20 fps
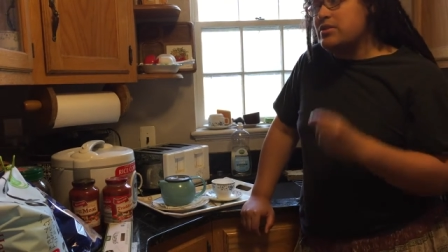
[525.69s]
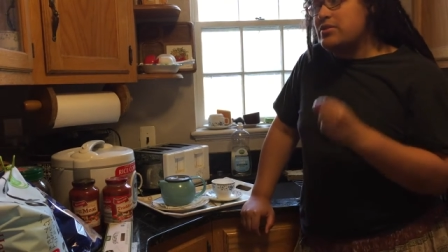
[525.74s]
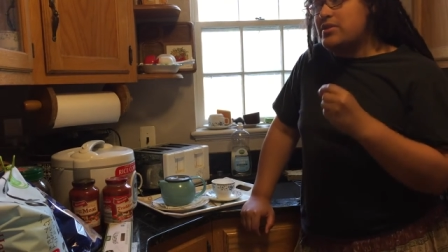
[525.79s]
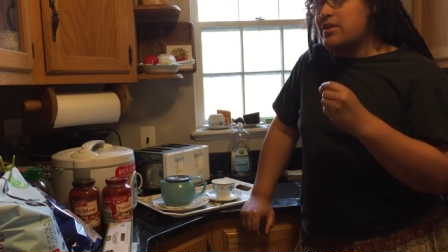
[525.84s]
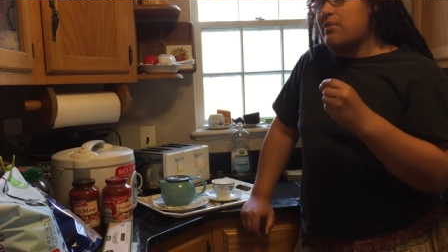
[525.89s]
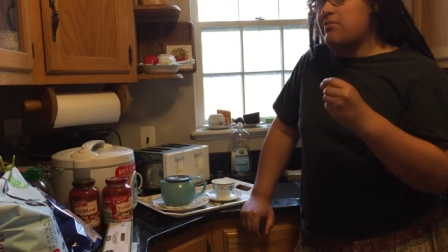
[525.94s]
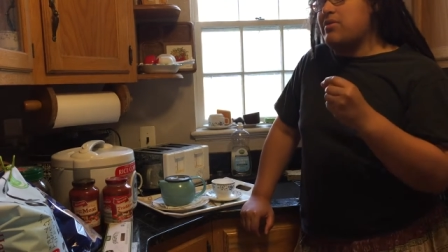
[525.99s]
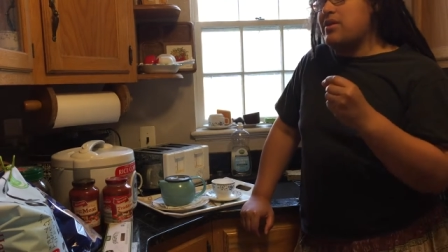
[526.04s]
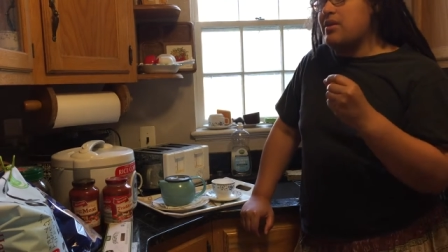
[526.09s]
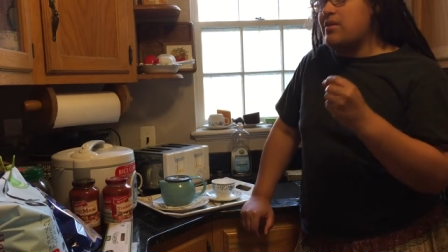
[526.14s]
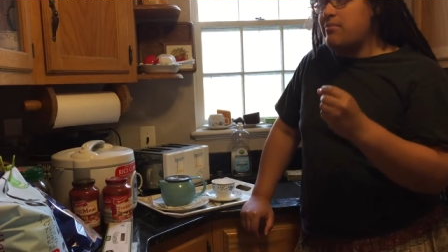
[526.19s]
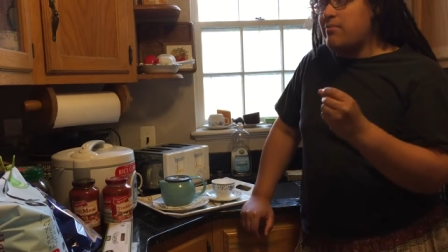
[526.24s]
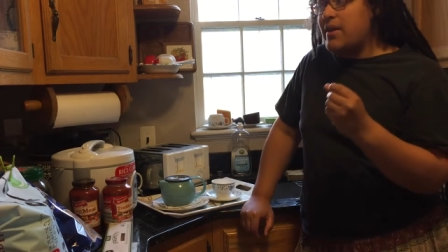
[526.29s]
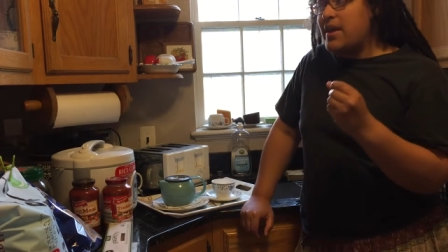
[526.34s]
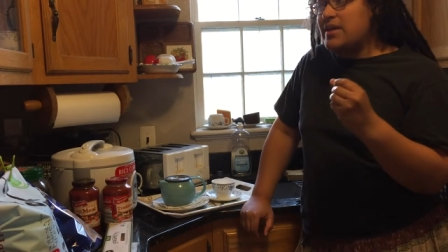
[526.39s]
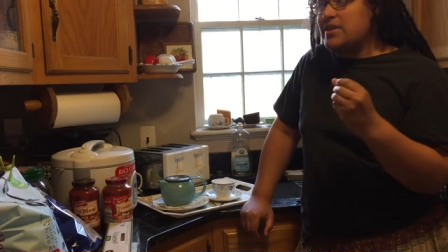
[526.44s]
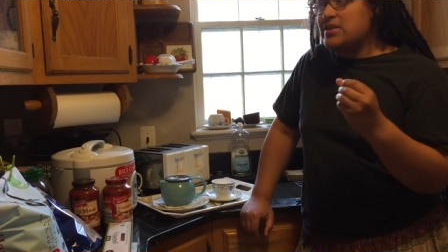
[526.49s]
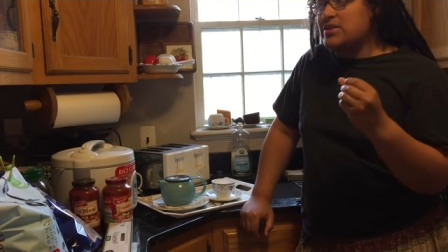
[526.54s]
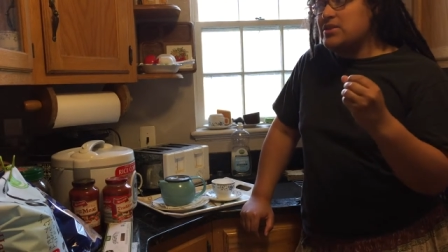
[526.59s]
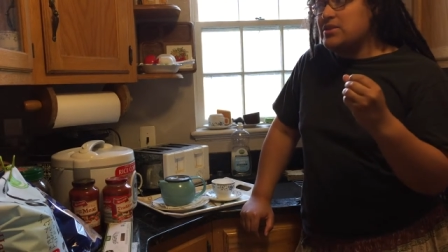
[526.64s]
to do something that
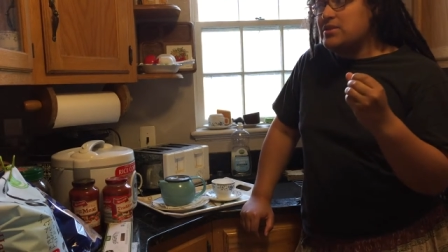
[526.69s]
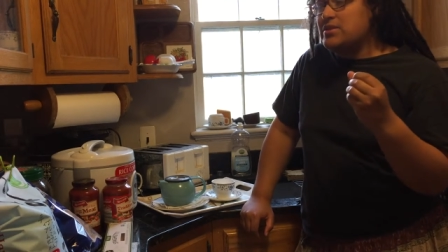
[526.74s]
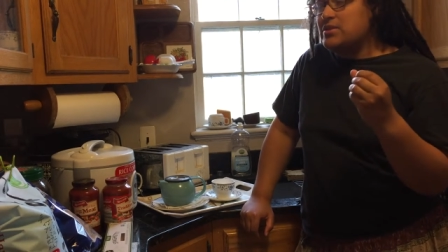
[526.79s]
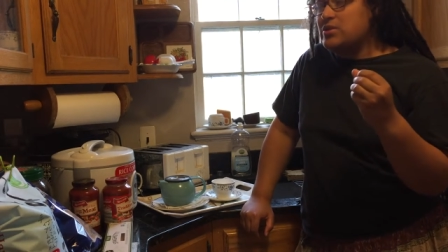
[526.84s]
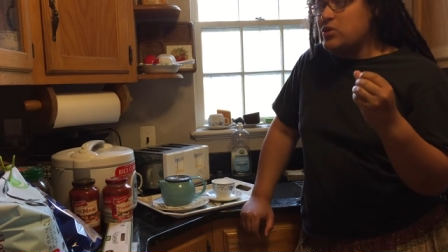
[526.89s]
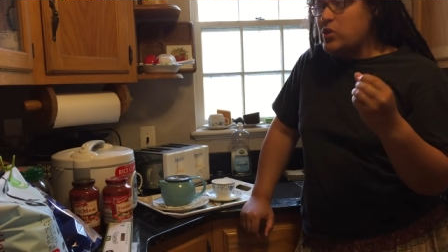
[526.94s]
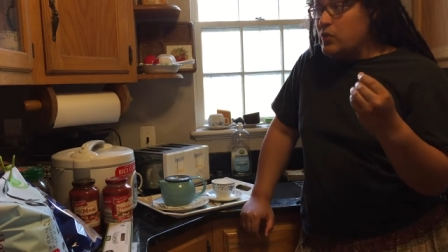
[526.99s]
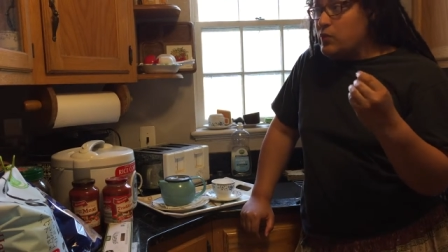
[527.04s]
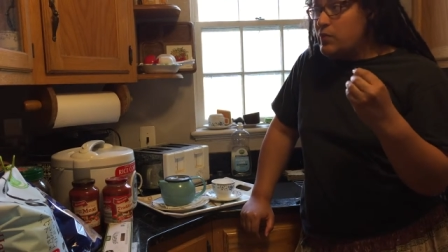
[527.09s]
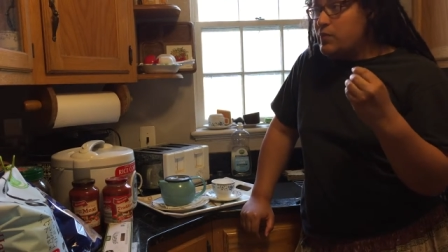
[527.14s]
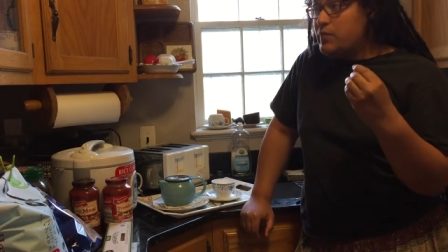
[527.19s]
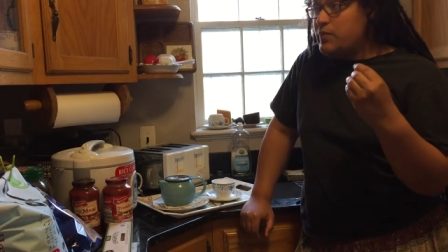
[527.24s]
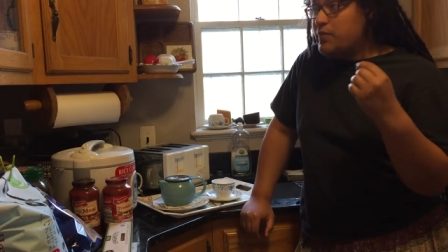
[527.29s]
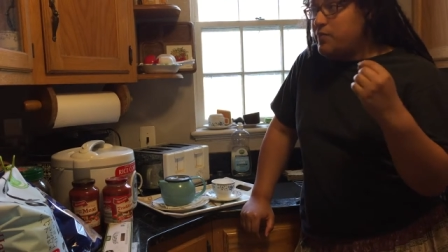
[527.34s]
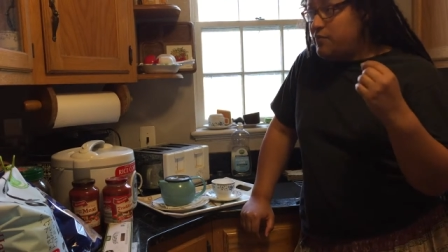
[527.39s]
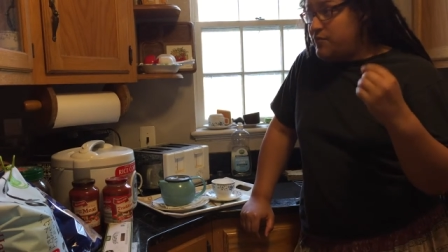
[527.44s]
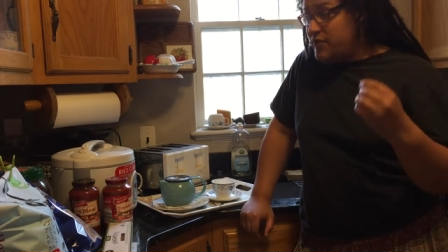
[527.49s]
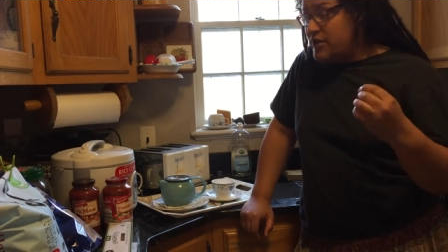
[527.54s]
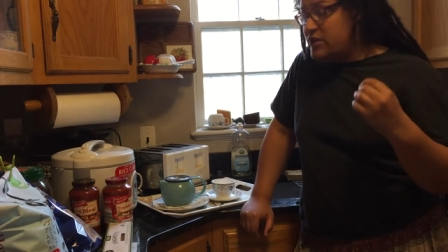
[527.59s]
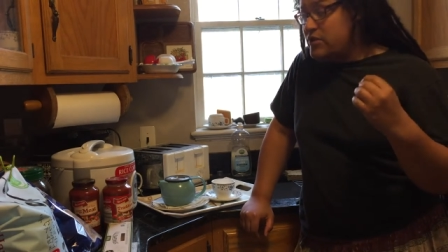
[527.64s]
makes you
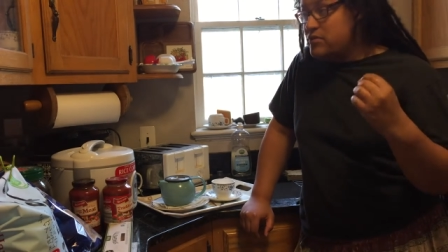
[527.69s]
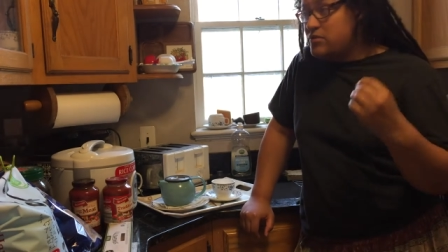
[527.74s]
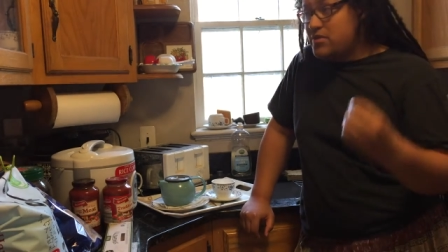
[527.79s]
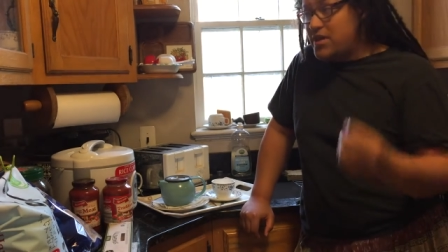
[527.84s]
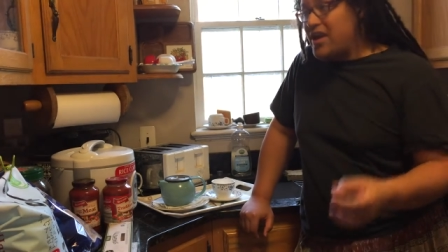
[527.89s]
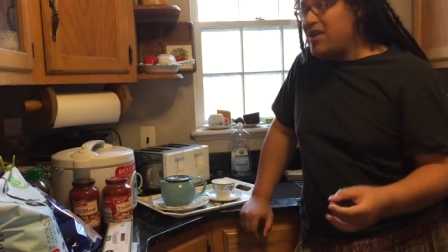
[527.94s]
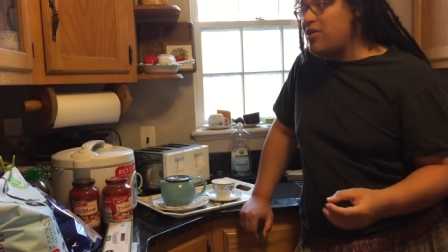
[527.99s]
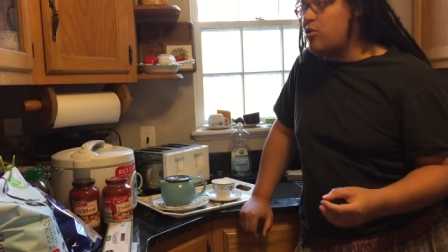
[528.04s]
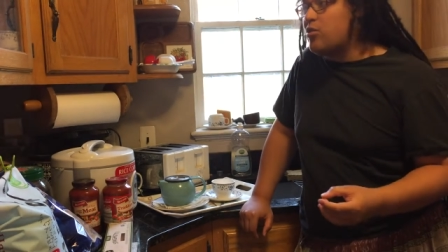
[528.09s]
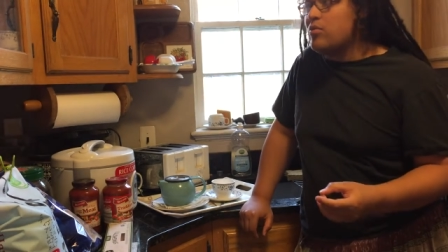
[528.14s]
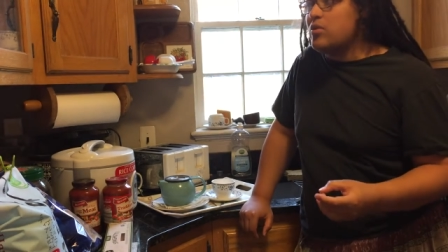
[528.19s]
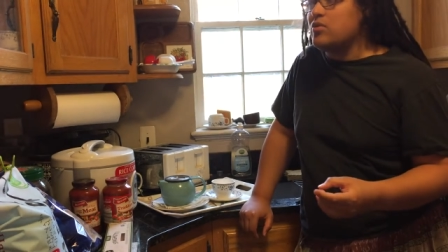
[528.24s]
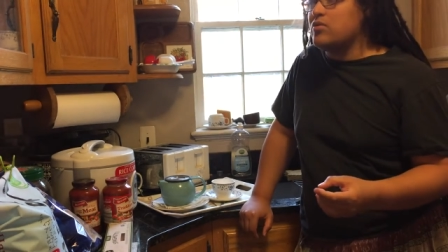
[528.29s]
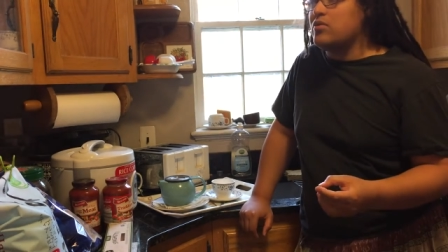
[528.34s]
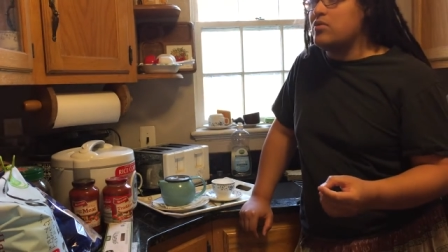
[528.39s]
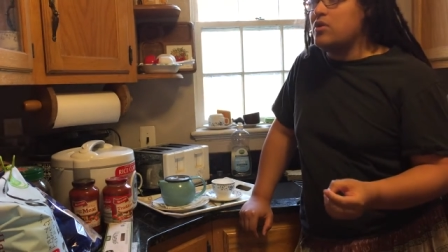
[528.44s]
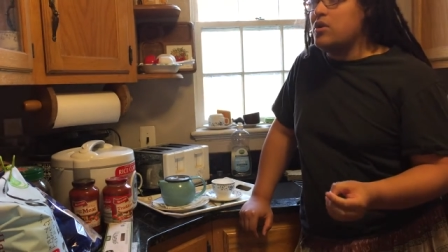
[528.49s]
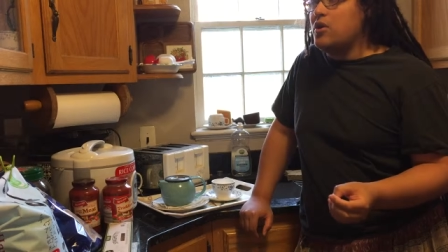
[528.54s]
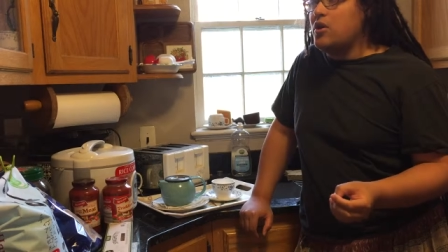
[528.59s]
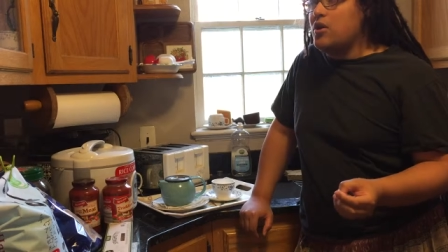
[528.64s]
feel
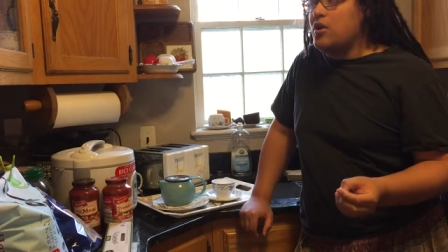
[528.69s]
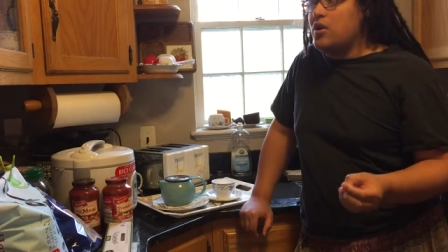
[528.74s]
terrible,